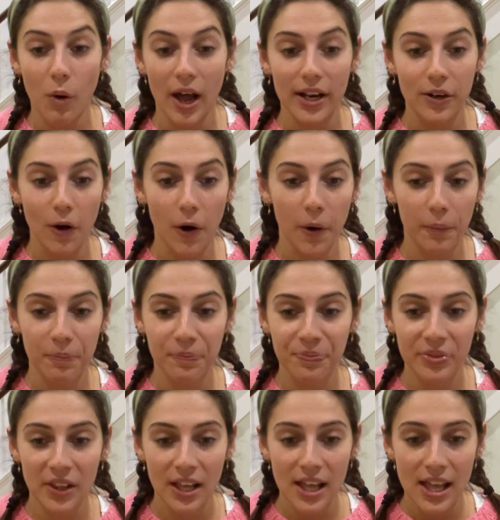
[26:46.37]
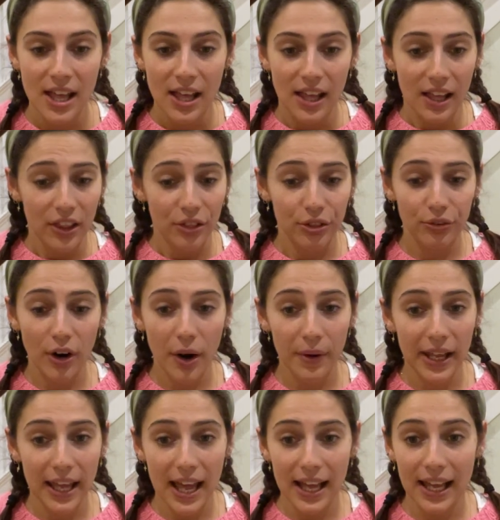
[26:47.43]
Why not?
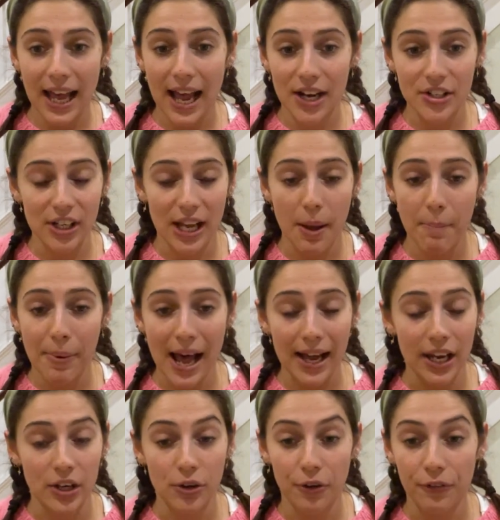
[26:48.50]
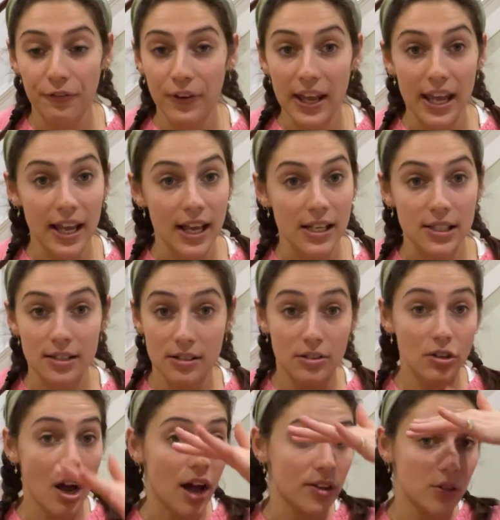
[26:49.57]
Throwing it and catching it back in your feet is
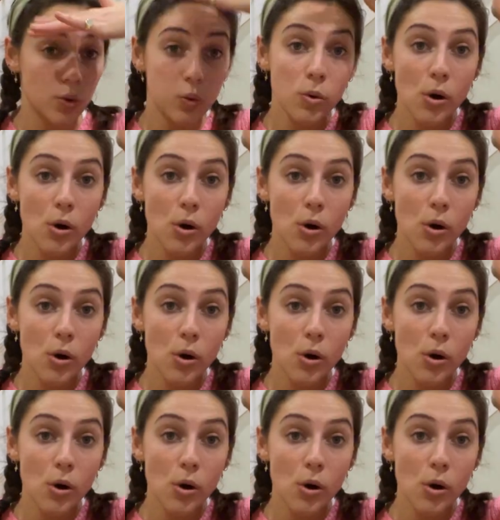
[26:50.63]
just,